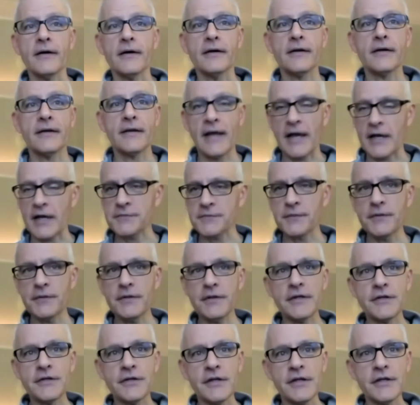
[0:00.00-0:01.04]
Kaspar
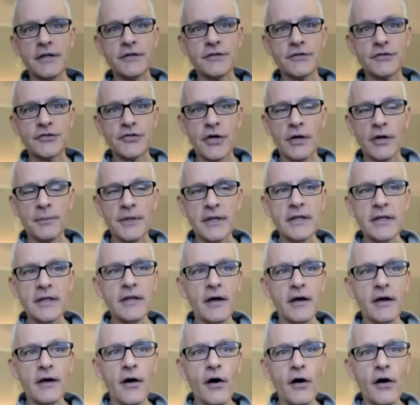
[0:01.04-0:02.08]
in Germany,
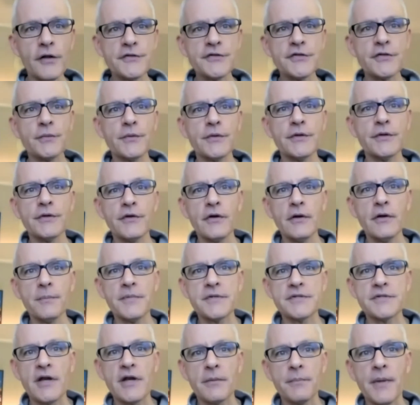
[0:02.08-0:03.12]
also in Europe
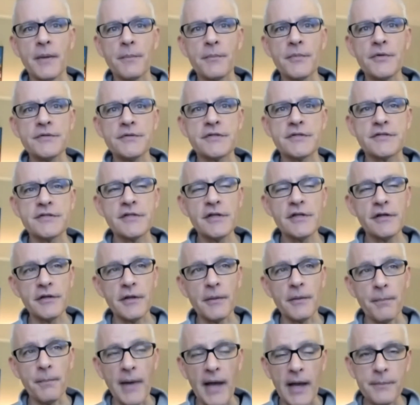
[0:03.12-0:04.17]
is our member,
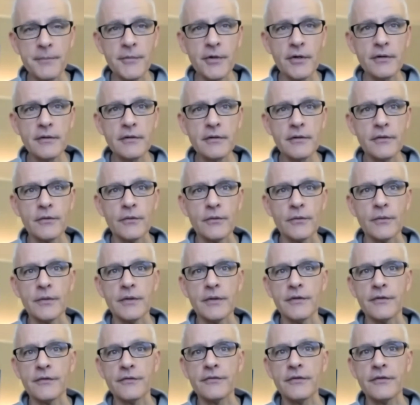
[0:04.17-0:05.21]
Cecilia Babkirk, who
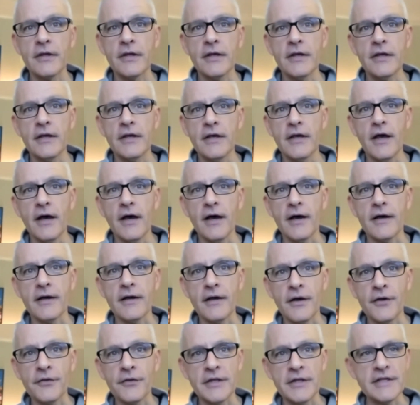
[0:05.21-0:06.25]
is
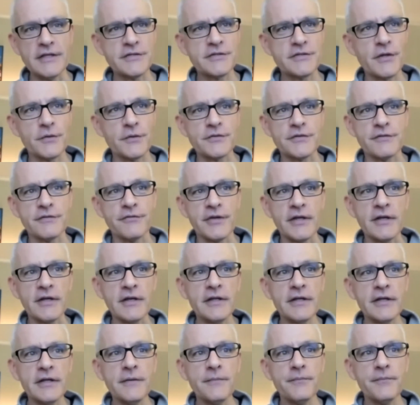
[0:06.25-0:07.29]
on the east coast of
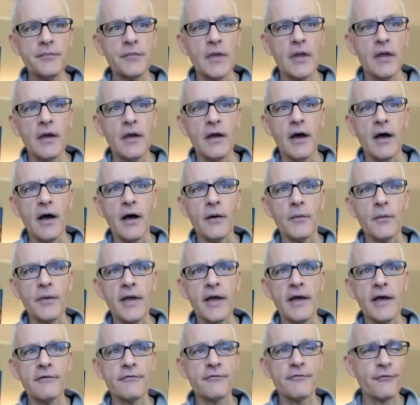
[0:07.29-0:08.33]
Italy. We
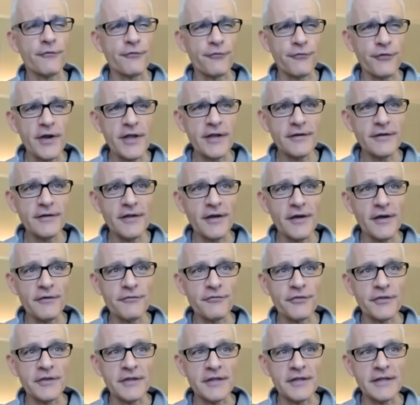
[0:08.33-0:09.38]
have friend
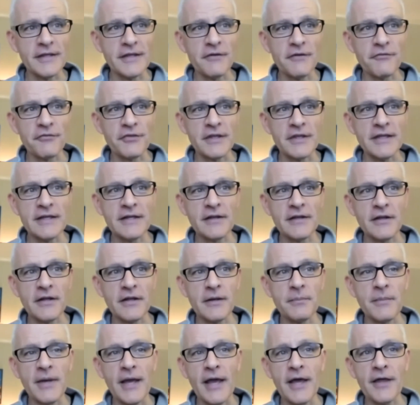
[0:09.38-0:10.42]
of the
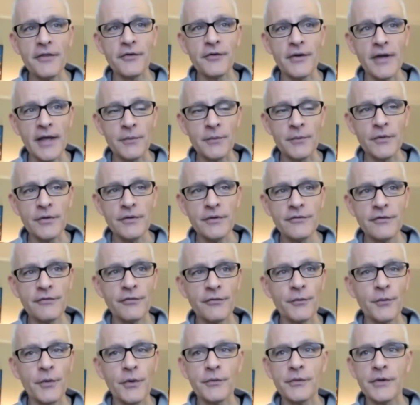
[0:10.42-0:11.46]
E-Club, Heather Edwards of
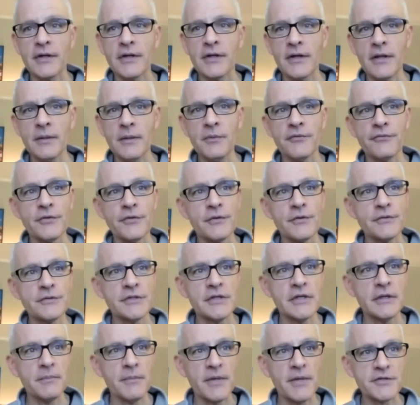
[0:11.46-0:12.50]
the Rotary Club of
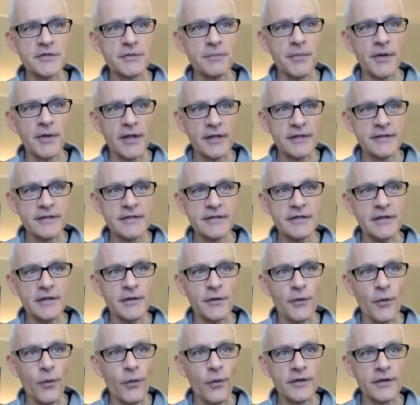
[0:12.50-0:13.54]
Eugene Metropolitan
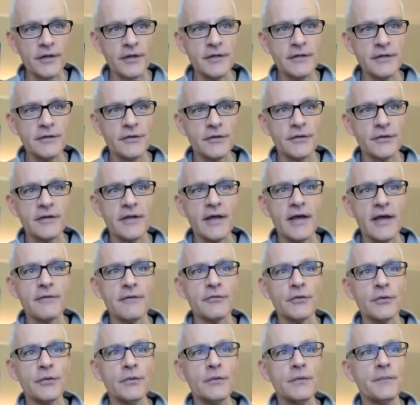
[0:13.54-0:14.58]
in Oregon. Good to have
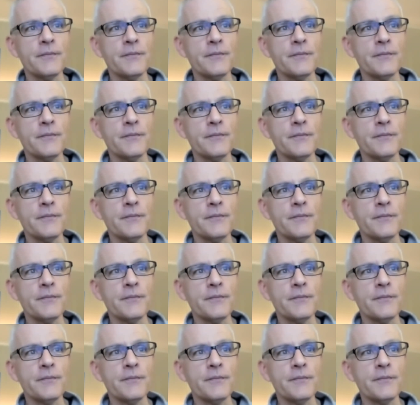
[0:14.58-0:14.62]
you.